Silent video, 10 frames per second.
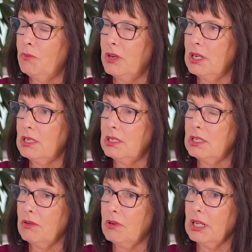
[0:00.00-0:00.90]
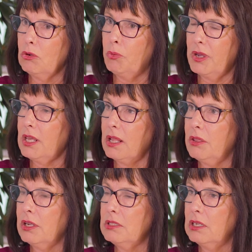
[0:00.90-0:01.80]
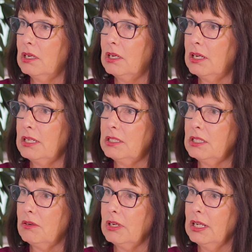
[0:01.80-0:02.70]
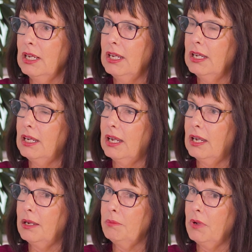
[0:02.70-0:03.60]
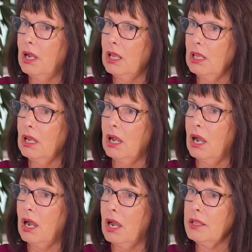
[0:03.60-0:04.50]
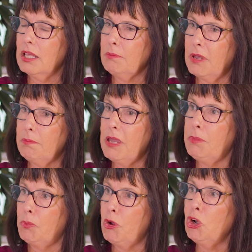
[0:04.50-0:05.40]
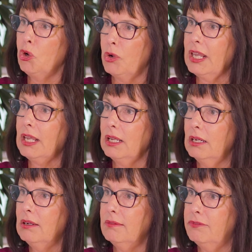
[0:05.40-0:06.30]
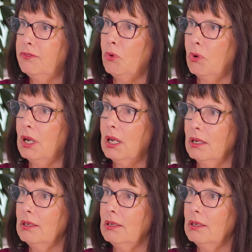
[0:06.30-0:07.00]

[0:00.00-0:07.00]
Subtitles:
when necessary or when they considered it necessary, I think people were looking for